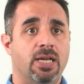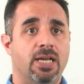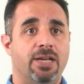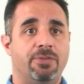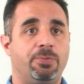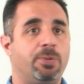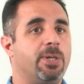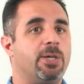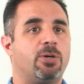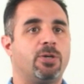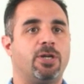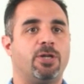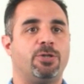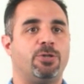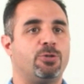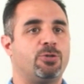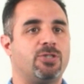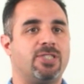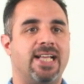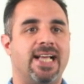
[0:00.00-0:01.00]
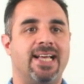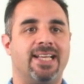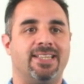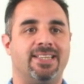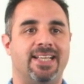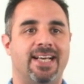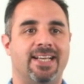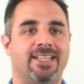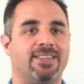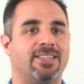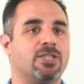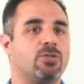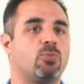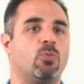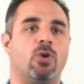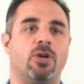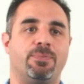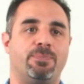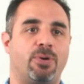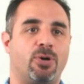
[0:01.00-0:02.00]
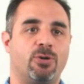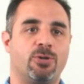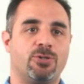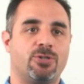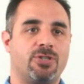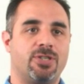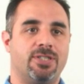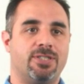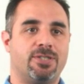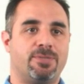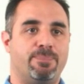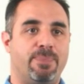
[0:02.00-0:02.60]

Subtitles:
If we don't understand that this one person's